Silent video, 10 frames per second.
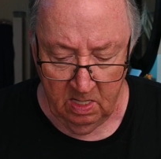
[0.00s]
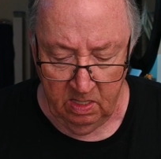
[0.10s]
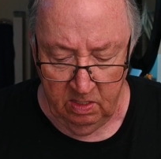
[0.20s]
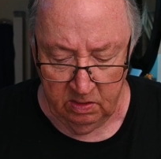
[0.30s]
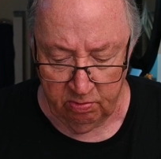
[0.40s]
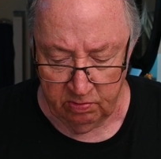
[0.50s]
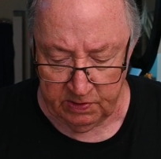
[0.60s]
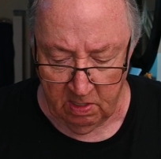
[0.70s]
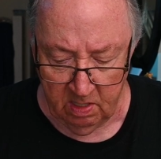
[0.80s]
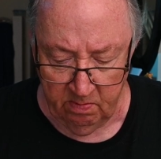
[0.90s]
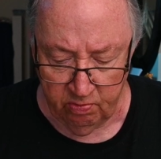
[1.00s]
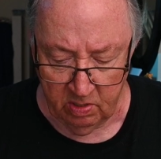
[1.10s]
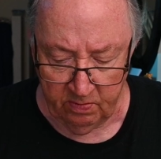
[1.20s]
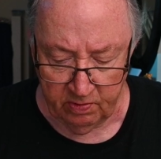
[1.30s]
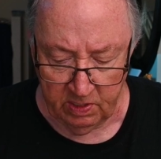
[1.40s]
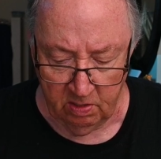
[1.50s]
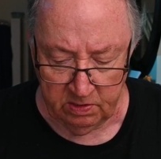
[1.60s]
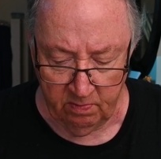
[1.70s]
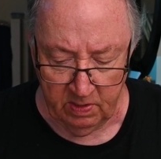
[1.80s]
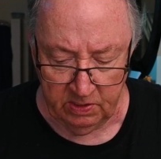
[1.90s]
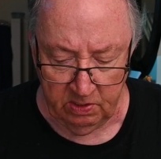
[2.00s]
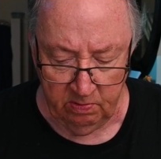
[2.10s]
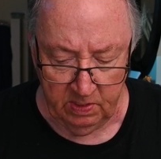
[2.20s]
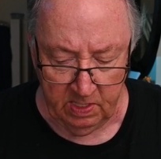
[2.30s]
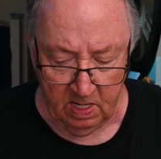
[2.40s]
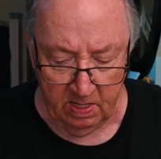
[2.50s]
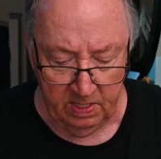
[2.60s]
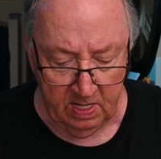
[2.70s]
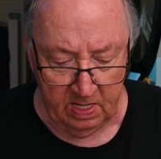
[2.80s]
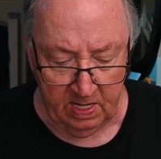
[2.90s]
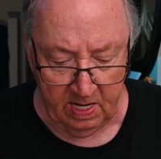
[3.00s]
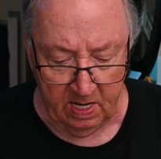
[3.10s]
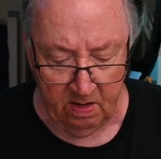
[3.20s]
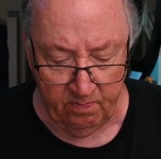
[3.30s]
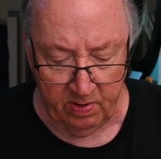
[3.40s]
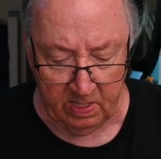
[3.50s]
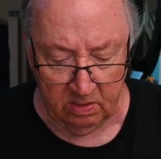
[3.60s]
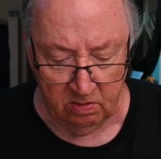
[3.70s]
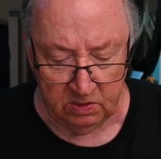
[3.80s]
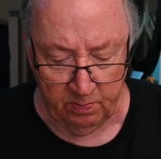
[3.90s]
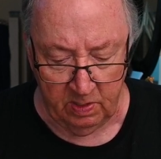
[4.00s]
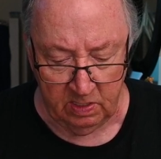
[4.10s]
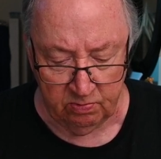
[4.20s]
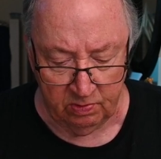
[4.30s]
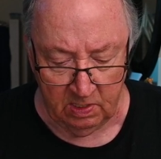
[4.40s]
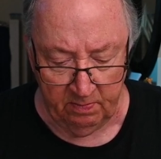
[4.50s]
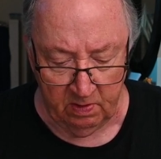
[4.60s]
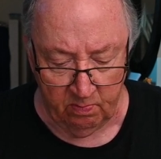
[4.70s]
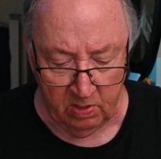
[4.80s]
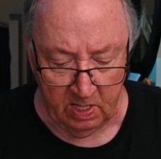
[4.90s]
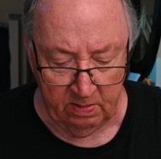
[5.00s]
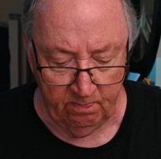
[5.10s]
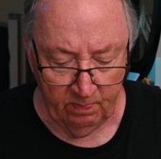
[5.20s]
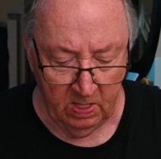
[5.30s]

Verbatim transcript: a useful starting point for those of us who do not yet have practical experience with living abroad.